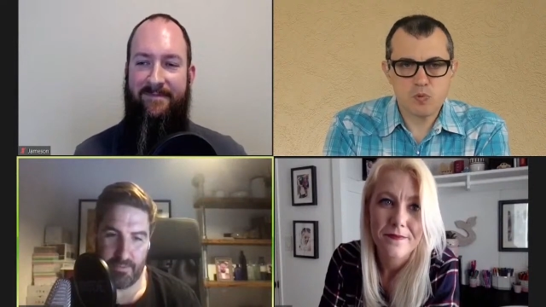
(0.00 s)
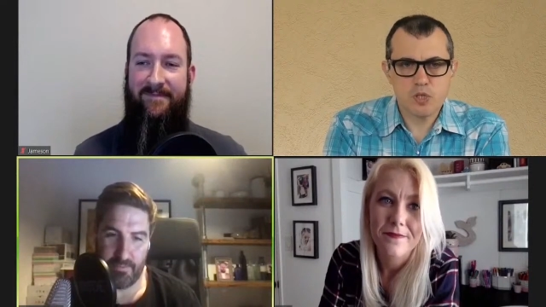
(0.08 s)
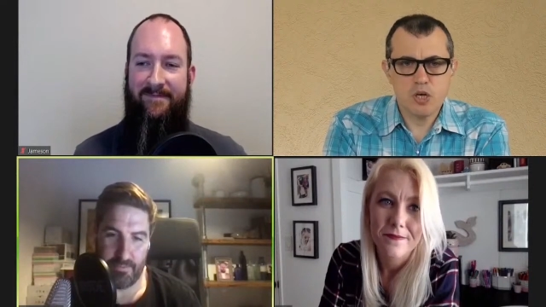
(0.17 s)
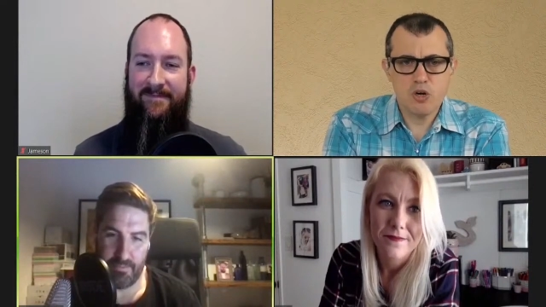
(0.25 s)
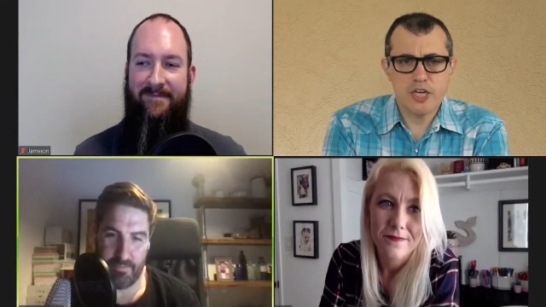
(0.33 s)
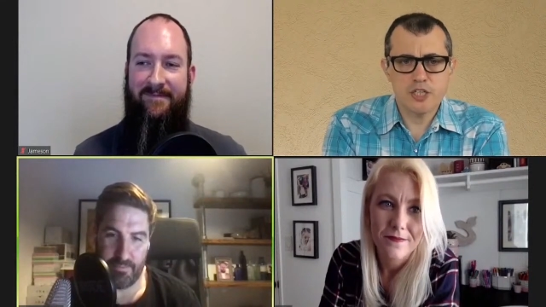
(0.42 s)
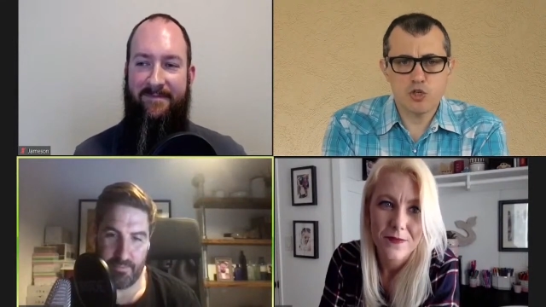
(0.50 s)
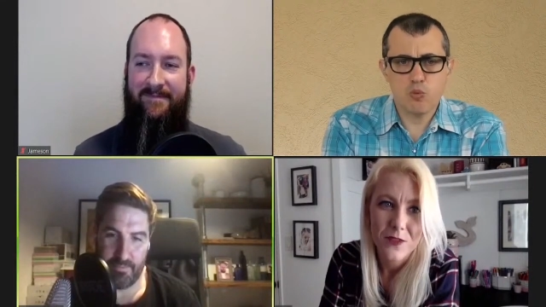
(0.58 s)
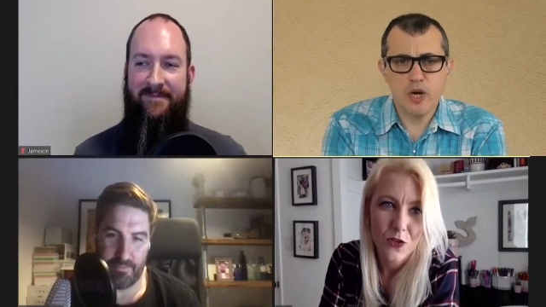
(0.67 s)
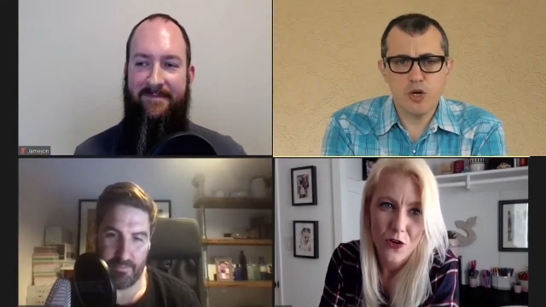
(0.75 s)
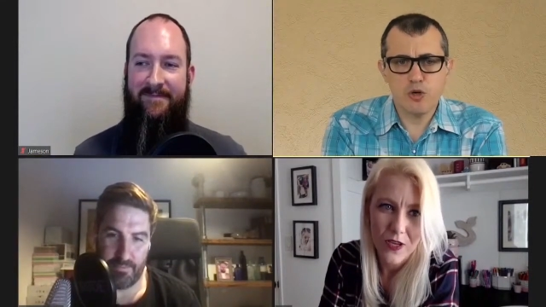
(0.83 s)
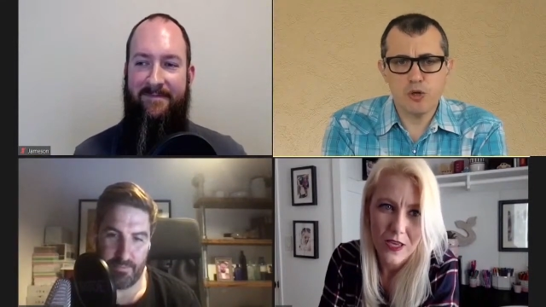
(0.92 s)
Speaker 1: All right. So
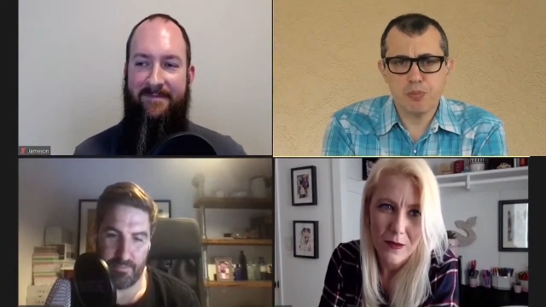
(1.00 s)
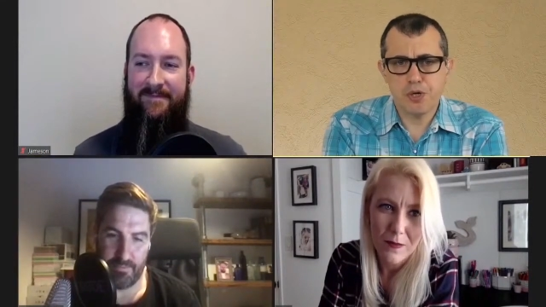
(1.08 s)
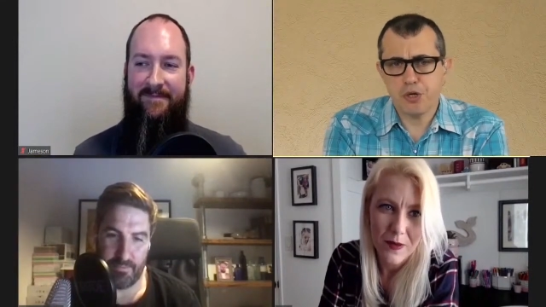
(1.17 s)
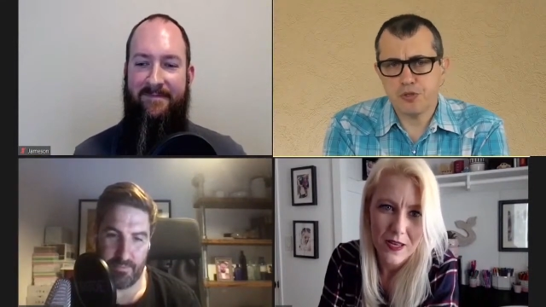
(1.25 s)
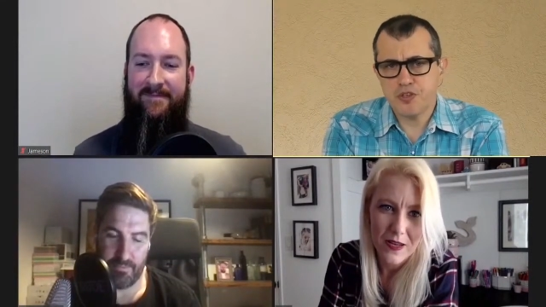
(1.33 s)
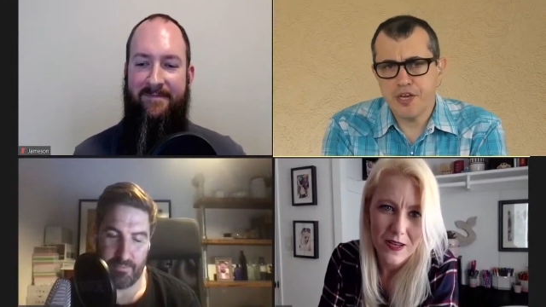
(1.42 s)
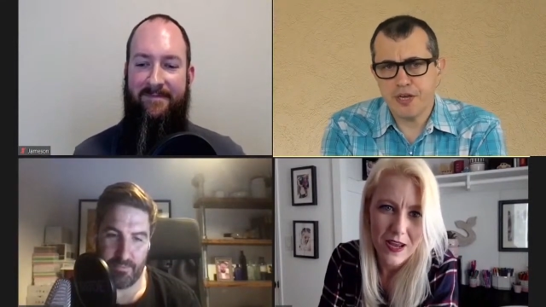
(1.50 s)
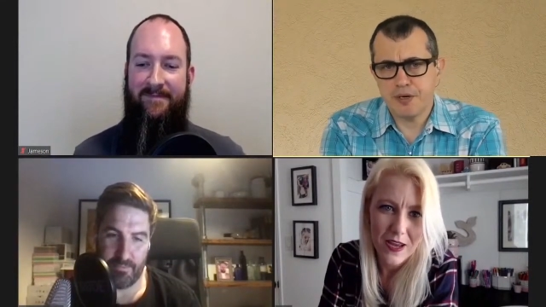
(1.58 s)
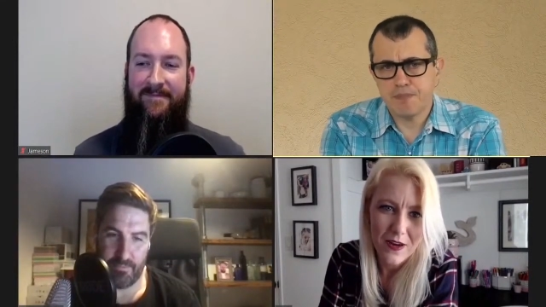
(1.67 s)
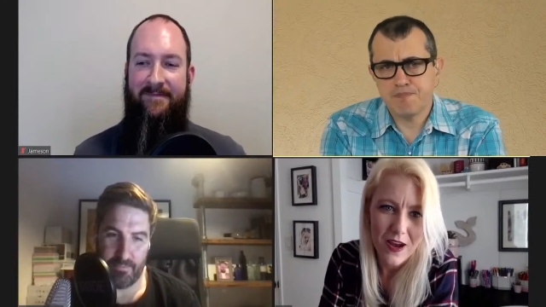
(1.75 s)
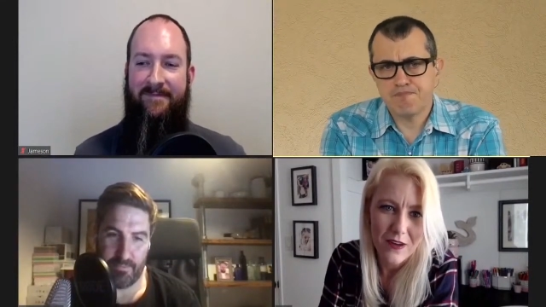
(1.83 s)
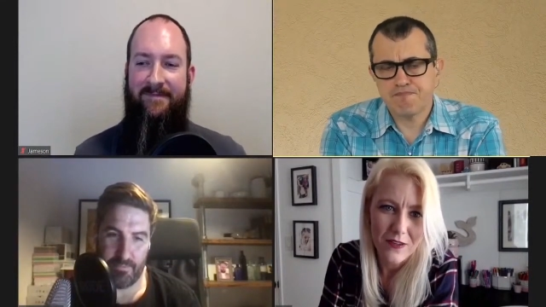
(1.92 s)
where do you put your seed?
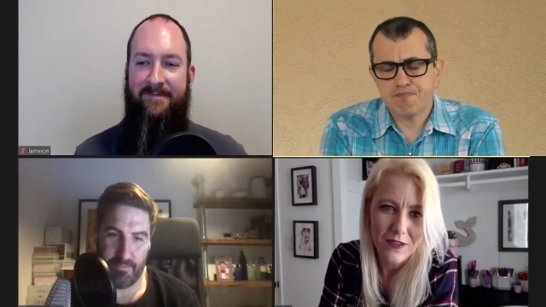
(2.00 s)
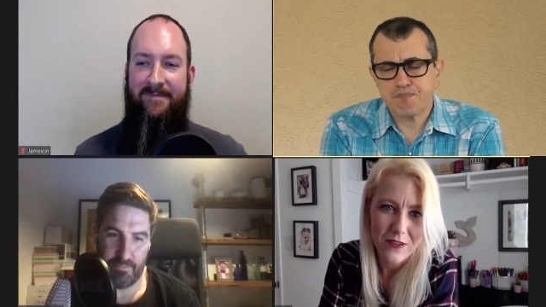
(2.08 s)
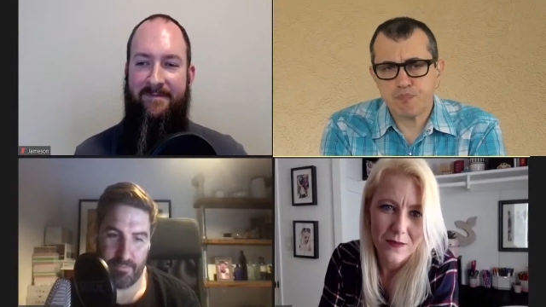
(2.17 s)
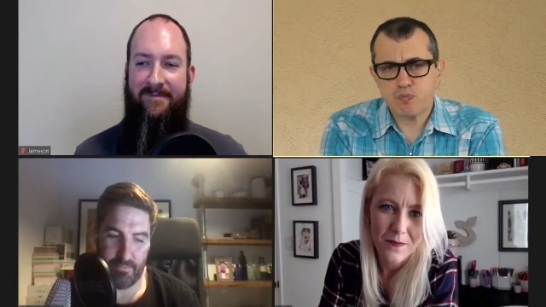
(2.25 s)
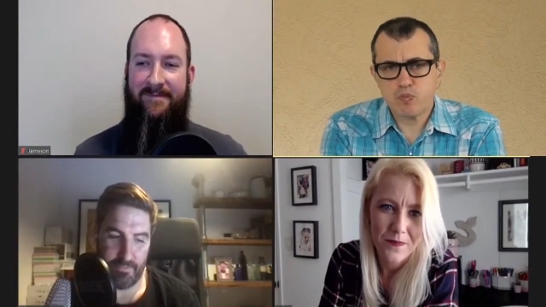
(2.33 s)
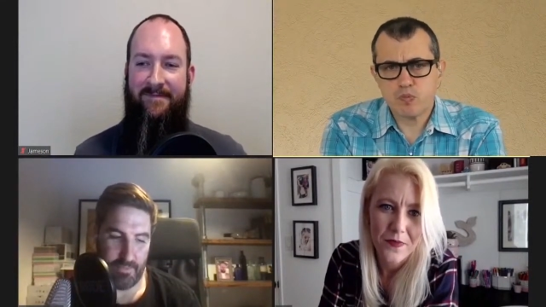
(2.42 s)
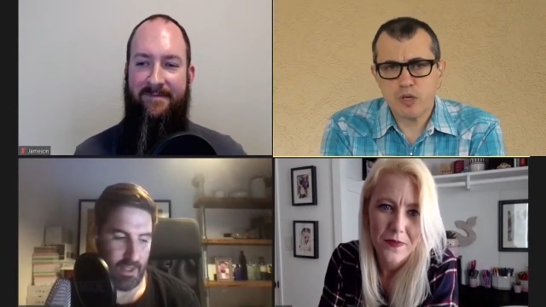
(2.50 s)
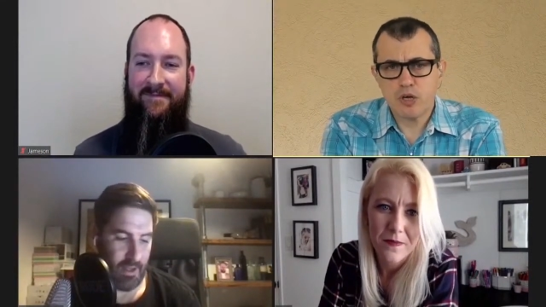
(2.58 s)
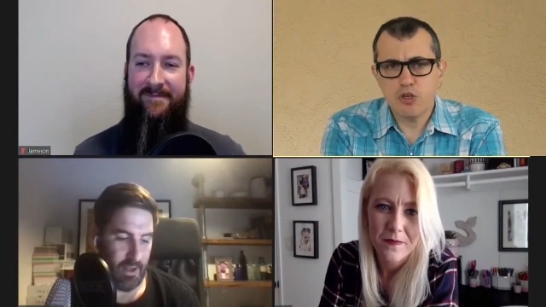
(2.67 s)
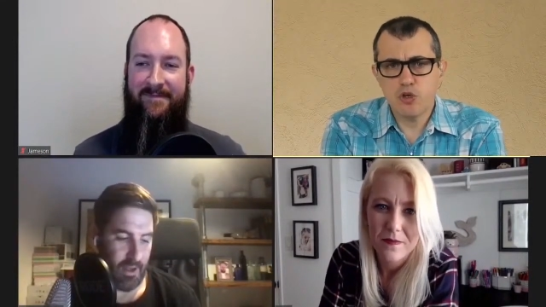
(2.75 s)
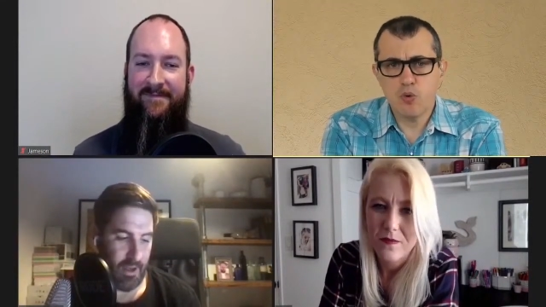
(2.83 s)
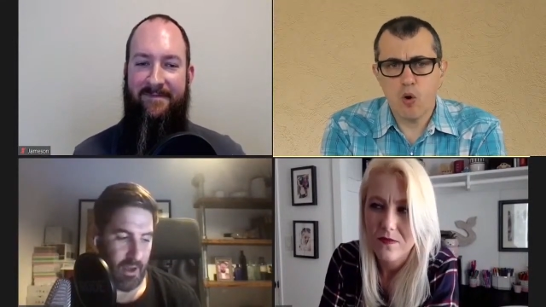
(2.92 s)

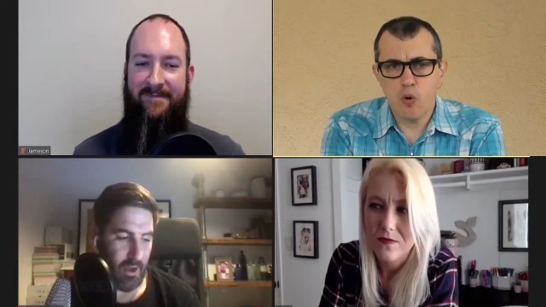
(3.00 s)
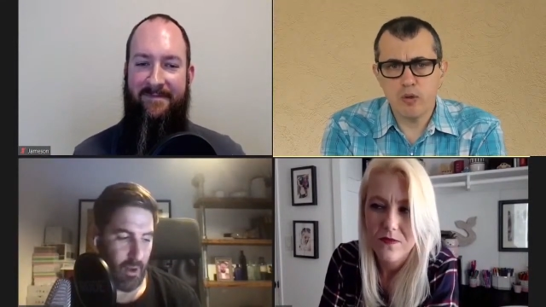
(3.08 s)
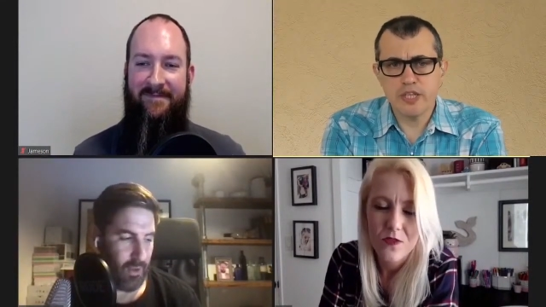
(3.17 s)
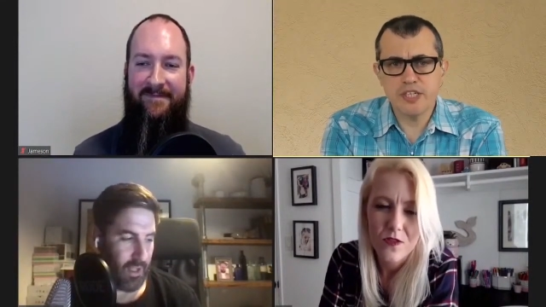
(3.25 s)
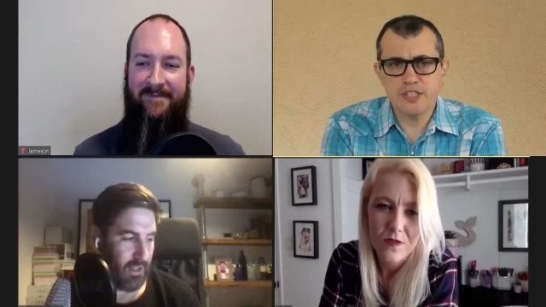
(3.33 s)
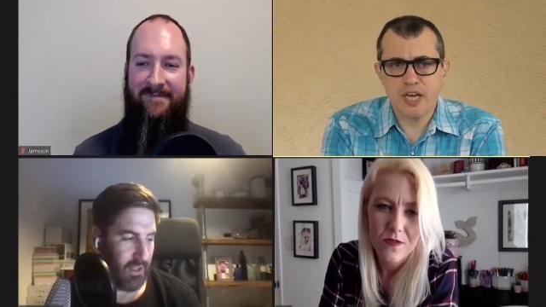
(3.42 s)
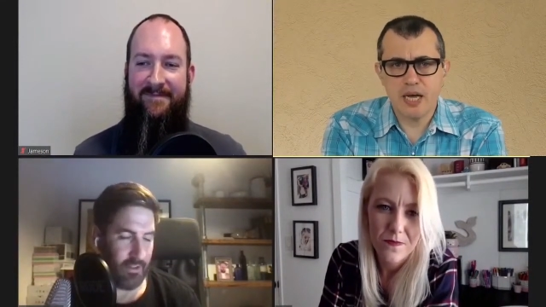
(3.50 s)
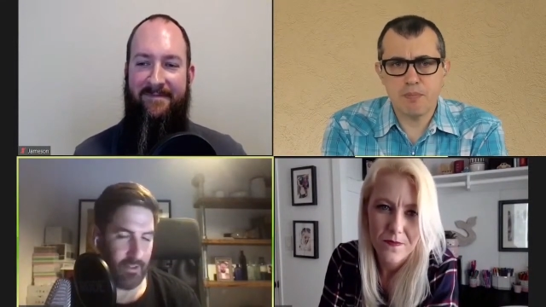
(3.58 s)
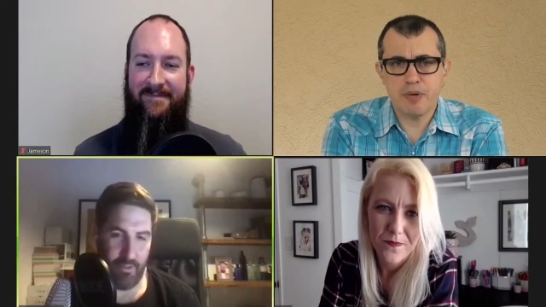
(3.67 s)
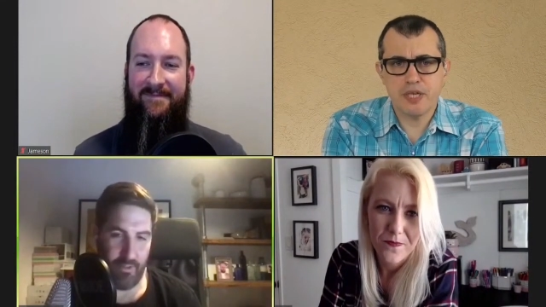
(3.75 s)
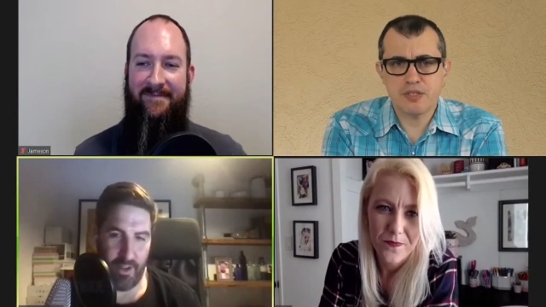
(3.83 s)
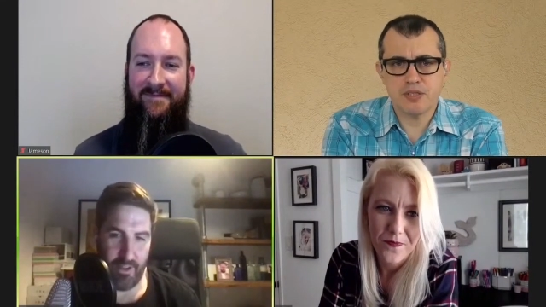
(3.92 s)
You only, only type
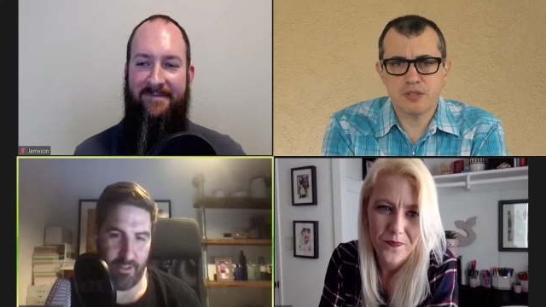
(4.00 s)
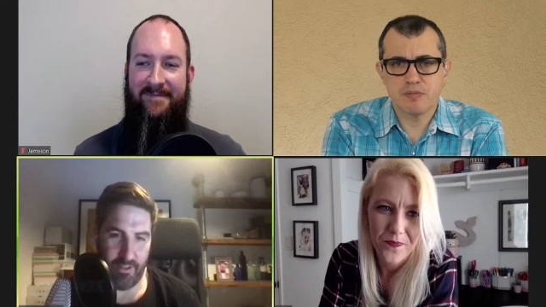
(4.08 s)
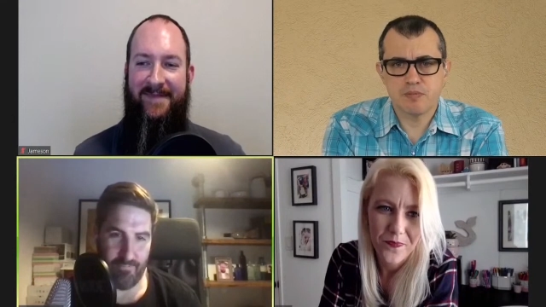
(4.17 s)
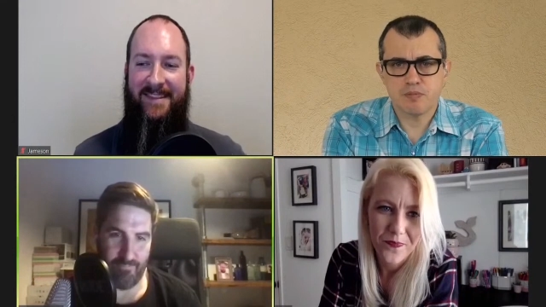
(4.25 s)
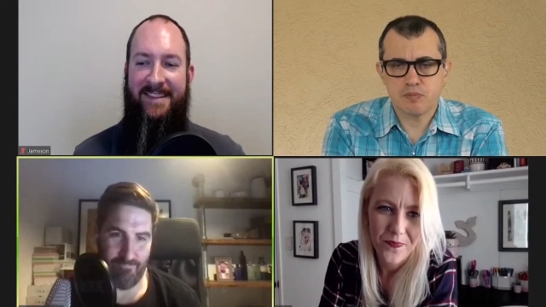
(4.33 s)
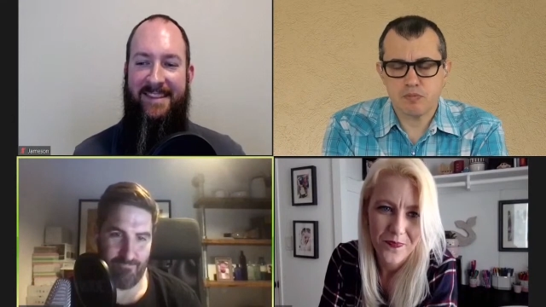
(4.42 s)
it device.